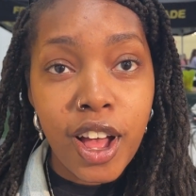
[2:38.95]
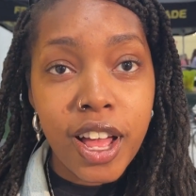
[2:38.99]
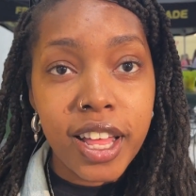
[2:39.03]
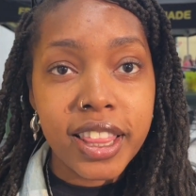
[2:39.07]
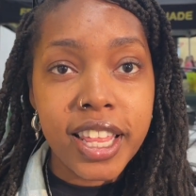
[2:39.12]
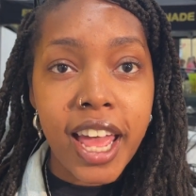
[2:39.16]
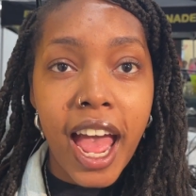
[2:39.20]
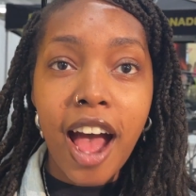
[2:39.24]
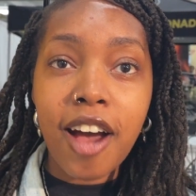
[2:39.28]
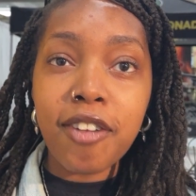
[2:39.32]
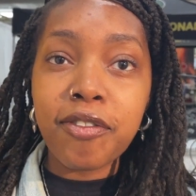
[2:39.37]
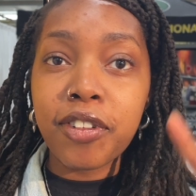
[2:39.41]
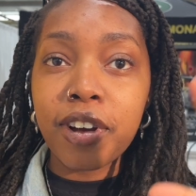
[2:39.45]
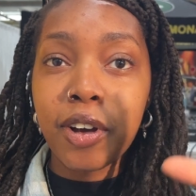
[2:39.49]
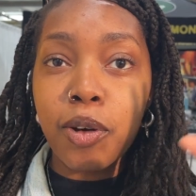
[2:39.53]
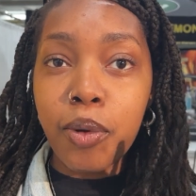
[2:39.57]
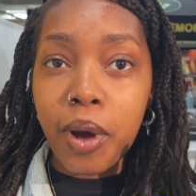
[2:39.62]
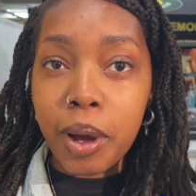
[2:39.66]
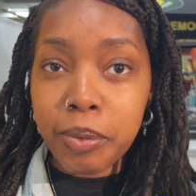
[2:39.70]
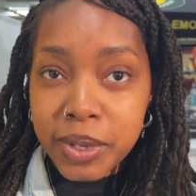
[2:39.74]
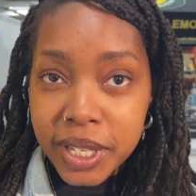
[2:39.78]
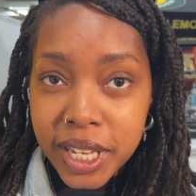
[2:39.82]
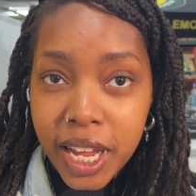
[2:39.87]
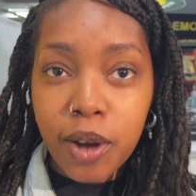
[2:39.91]
They have a
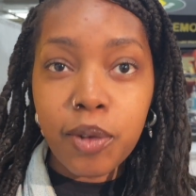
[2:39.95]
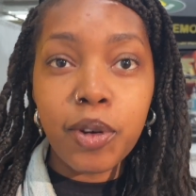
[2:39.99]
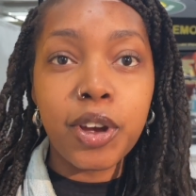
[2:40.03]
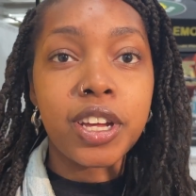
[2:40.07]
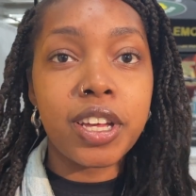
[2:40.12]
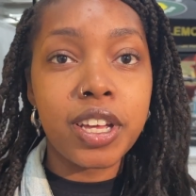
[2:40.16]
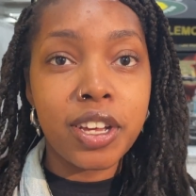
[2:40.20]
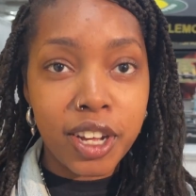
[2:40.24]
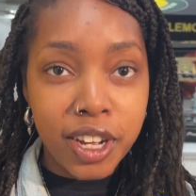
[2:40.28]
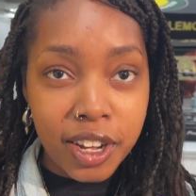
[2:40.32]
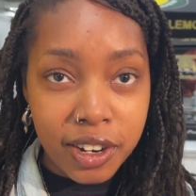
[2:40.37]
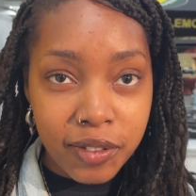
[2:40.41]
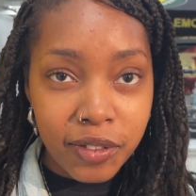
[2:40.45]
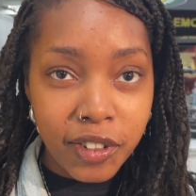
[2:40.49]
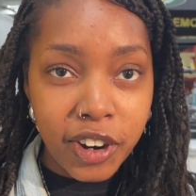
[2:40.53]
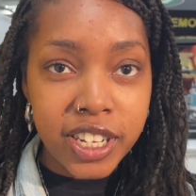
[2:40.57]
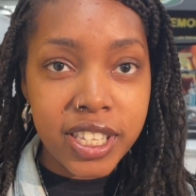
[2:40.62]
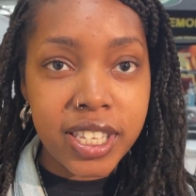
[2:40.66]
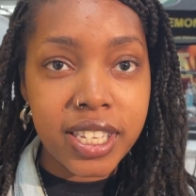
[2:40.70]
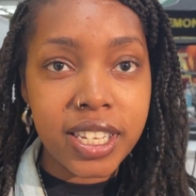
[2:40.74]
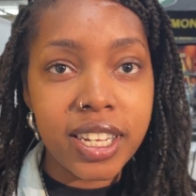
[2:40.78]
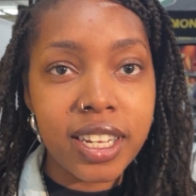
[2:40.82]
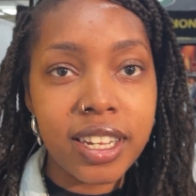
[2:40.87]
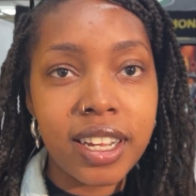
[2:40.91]
website where you can convert
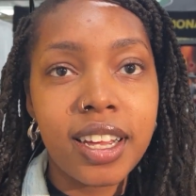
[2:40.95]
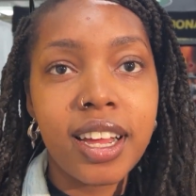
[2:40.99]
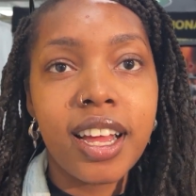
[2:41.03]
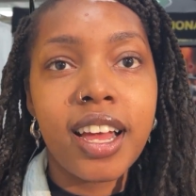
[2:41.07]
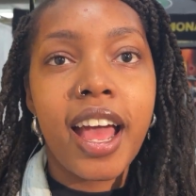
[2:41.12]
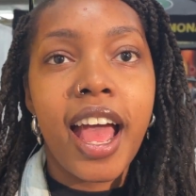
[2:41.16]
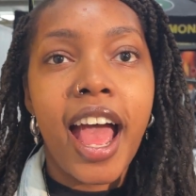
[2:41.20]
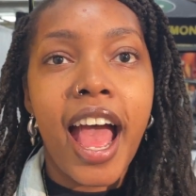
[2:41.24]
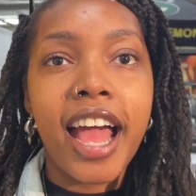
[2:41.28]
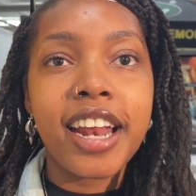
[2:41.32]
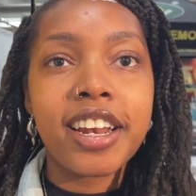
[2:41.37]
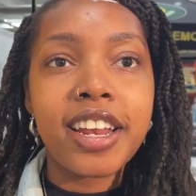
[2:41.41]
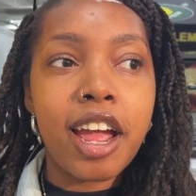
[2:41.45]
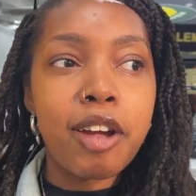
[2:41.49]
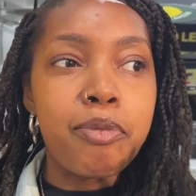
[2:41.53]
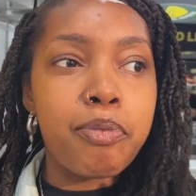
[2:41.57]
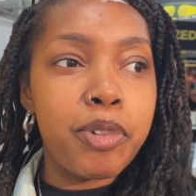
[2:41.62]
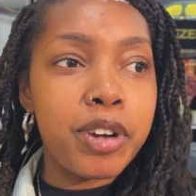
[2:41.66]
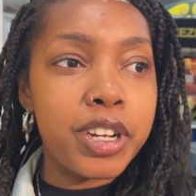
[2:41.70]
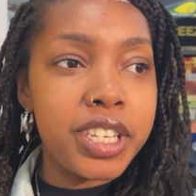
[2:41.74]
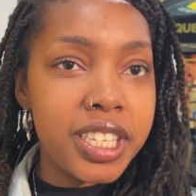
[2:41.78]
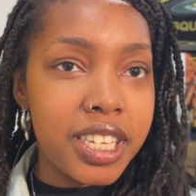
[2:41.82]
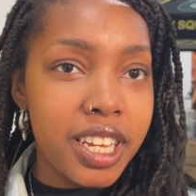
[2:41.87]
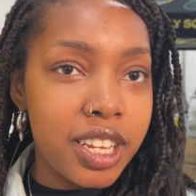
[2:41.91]
it. And I
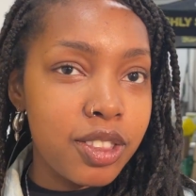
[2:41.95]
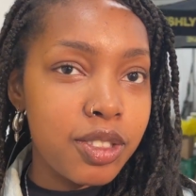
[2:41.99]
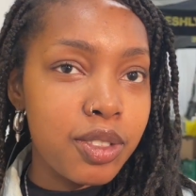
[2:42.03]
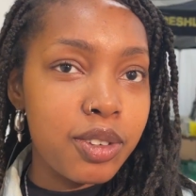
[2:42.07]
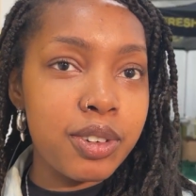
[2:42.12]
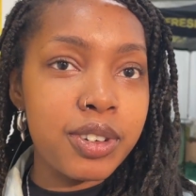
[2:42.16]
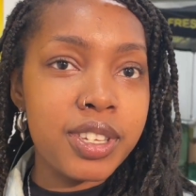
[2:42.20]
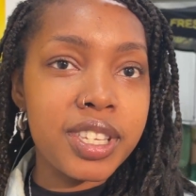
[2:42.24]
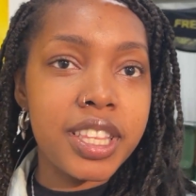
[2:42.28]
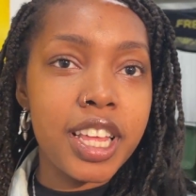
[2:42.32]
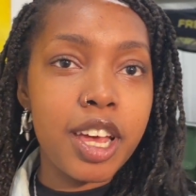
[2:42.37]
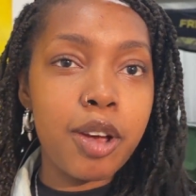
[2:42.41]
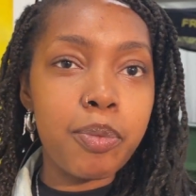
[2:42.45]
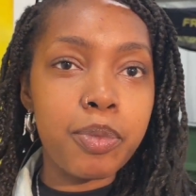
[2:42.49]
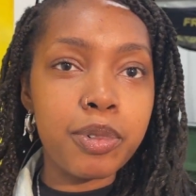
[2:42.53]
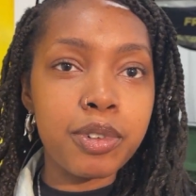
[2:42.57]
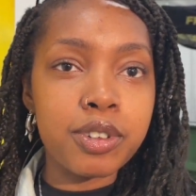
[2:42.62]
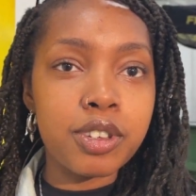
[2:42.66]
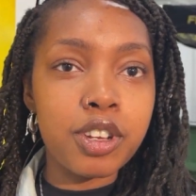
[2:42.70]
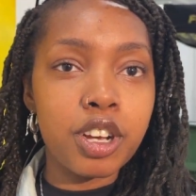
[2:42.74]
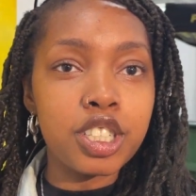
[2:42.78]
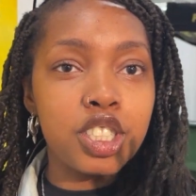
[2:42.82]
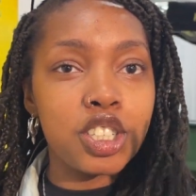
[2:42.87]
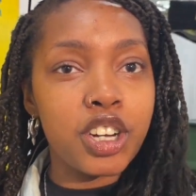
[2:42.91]
printed through
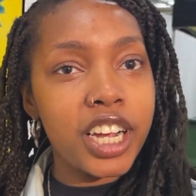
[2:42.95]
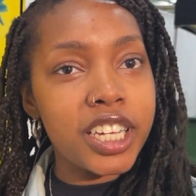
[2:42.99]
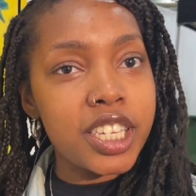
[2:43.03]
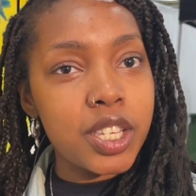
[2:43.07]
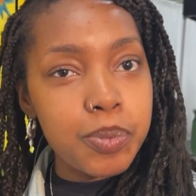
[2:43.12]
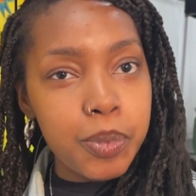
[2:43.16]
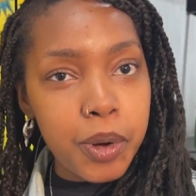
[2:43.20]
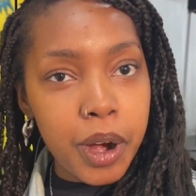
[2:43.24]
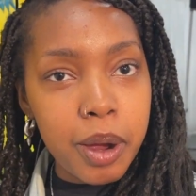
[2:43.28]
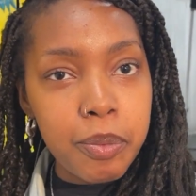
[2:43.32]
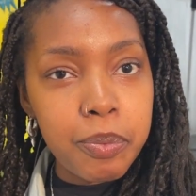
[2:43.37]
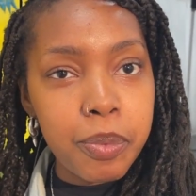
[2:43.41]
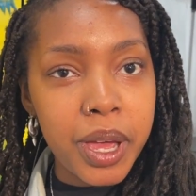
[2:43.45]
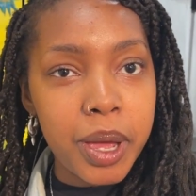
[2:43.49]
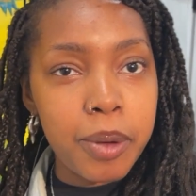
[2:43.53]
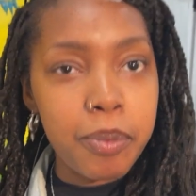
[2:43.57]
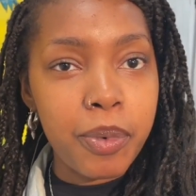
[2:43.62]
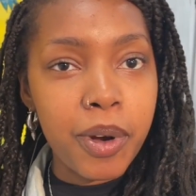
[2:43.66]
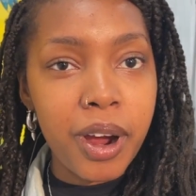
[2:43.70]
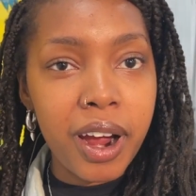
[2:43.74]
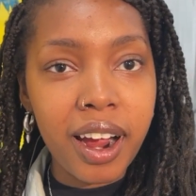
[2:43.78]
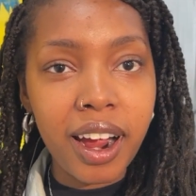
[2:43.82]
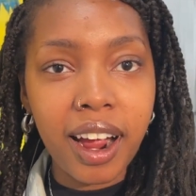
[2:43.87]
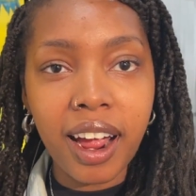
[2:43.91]
staples on transparent
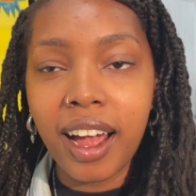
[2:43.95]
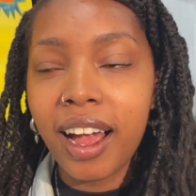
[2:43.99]
paper.